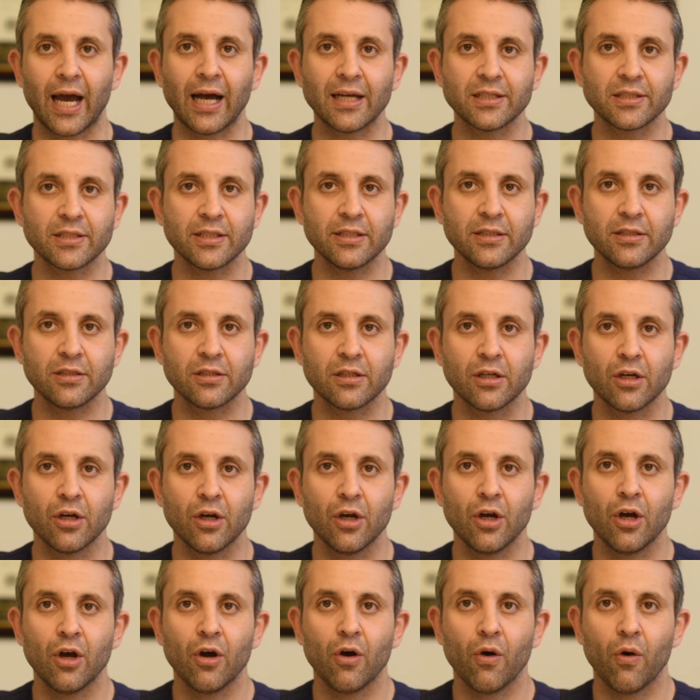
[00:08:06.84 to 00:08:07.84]
acid
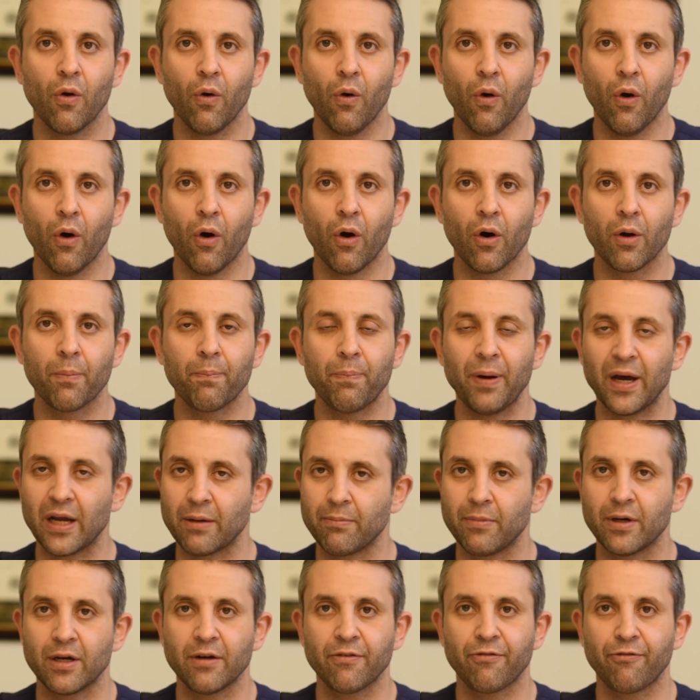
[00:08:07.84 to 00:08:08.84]
or
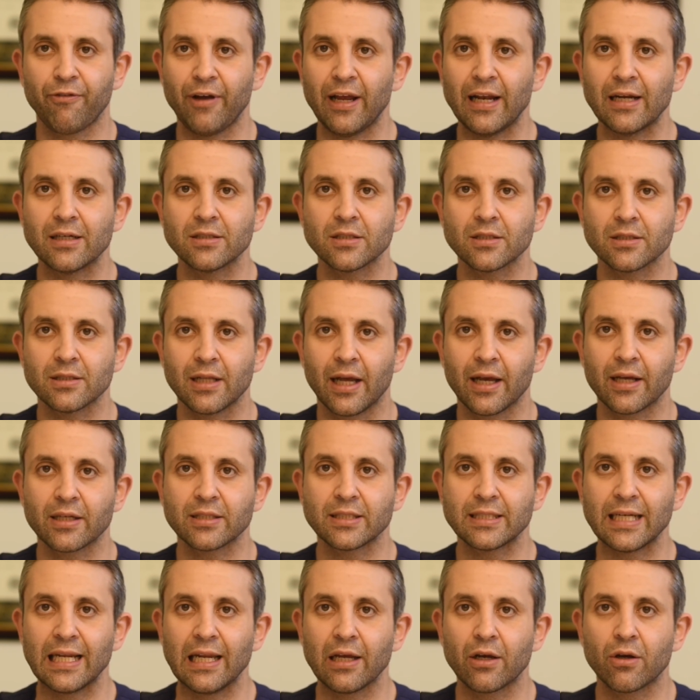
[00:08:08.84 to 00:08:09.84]
permanent fillers like
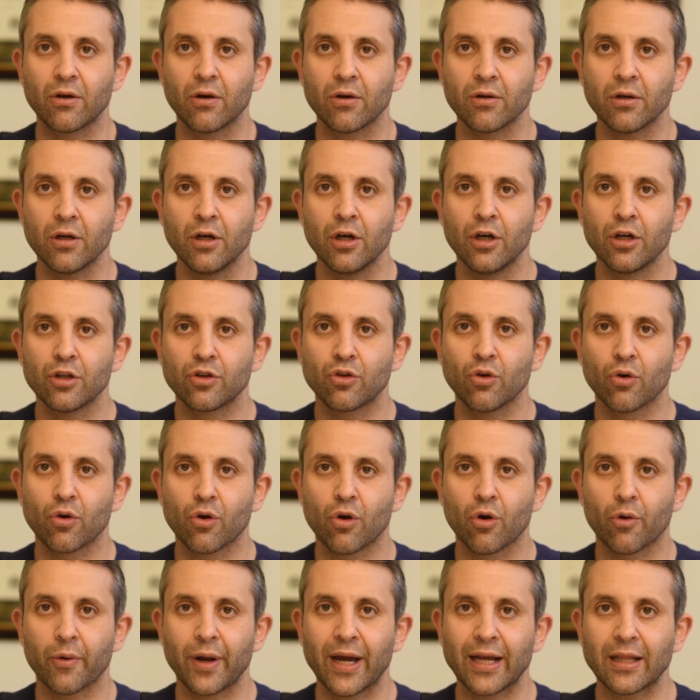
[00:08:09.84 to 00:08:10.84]
silicone to
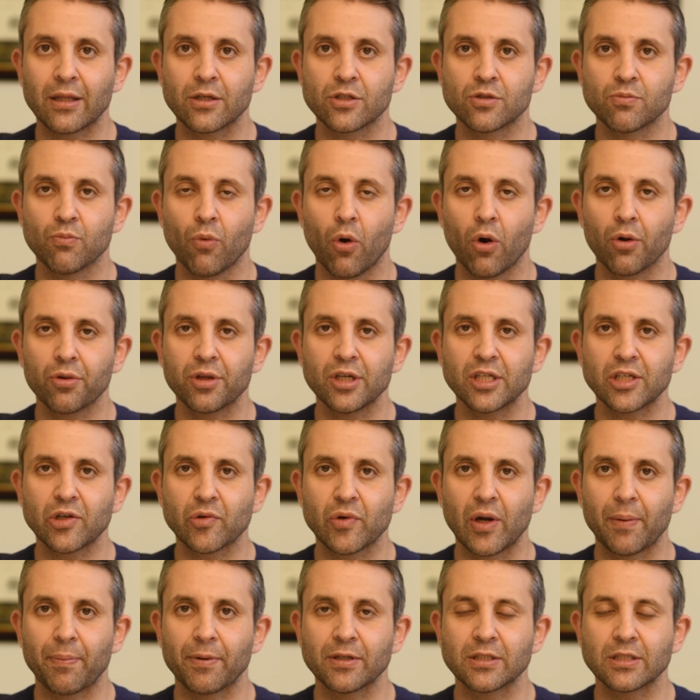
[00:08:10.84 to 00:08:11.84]
correct small
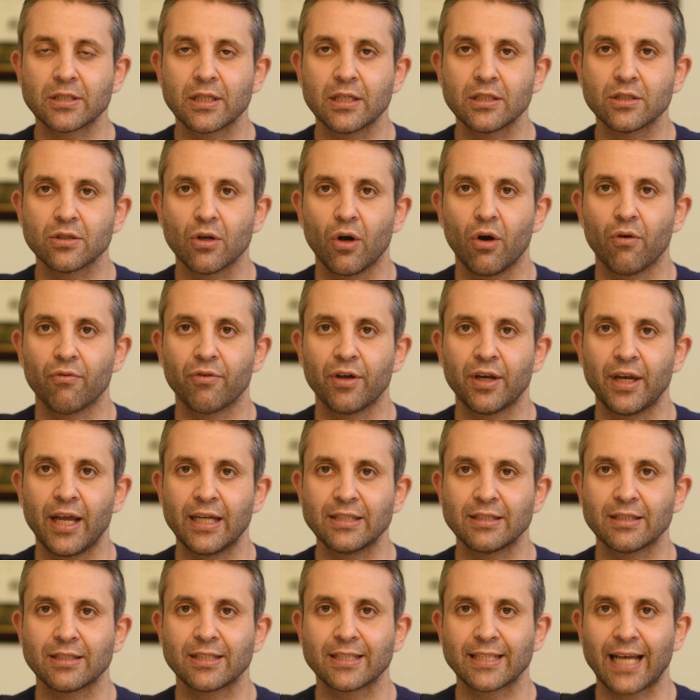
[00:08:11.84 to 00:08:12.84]
discrepancies of the
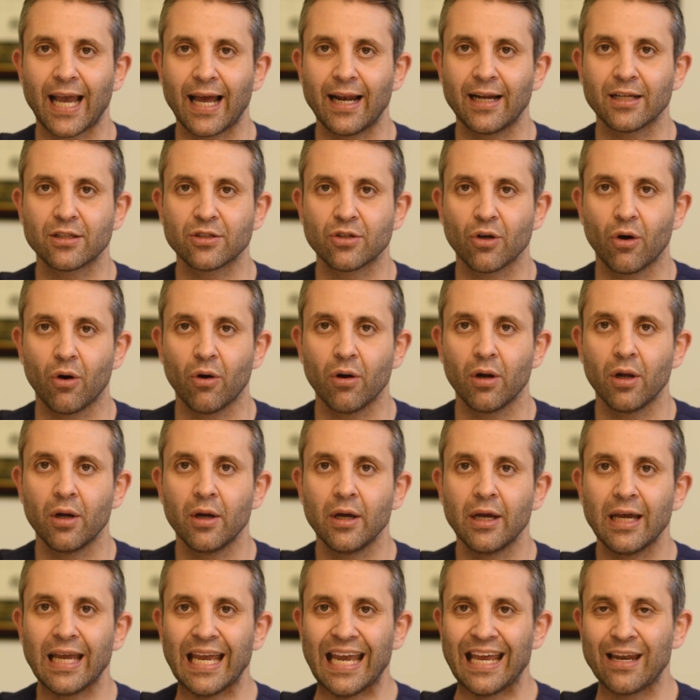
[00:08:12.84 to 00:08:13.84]
nasal skeleton
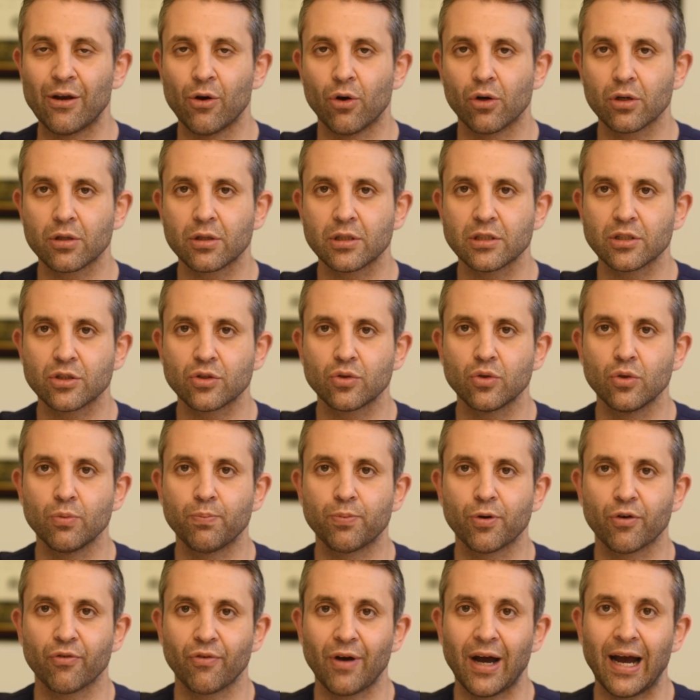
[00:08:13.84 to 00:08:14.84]
in order to
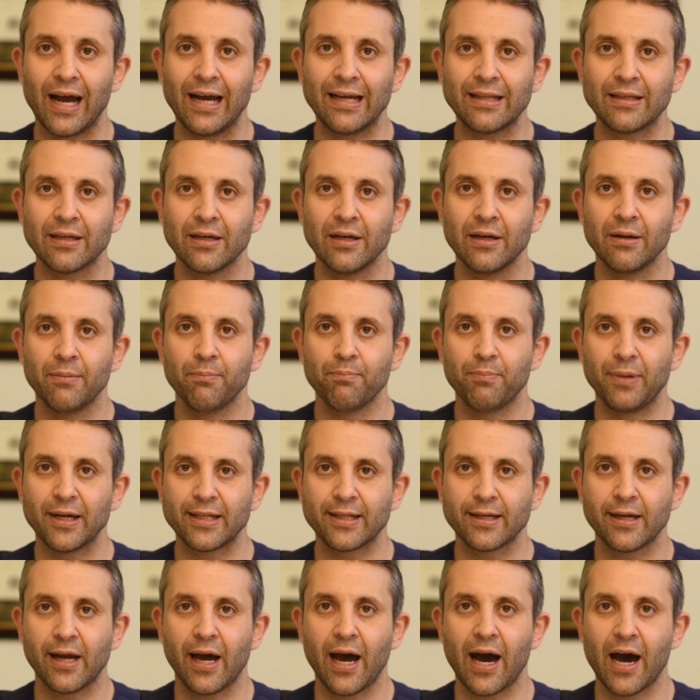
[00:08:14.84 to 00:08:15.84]
provide
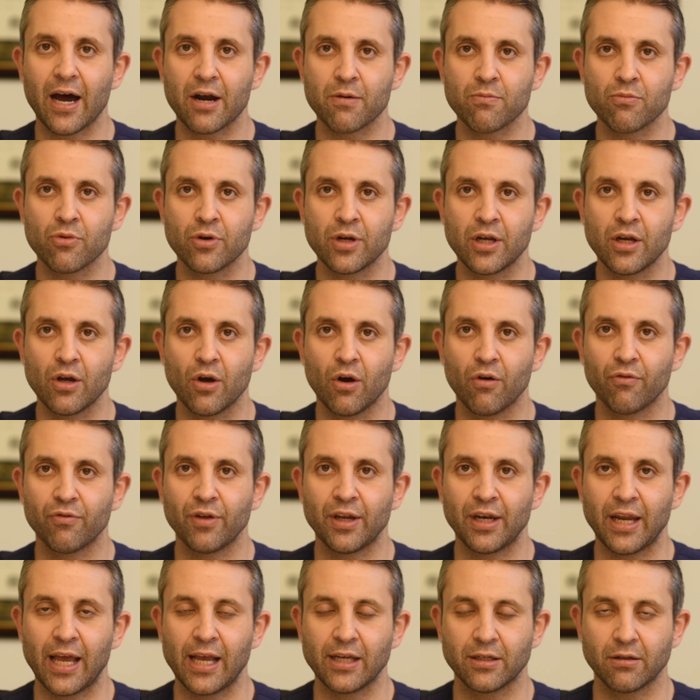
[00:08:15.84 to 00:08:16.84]
better harmony of the
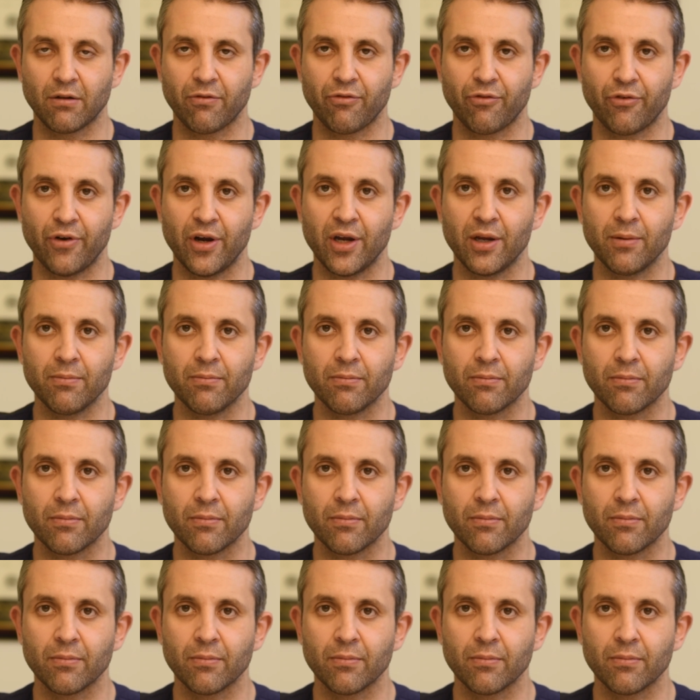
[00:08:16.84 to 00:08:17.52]
nasal frame.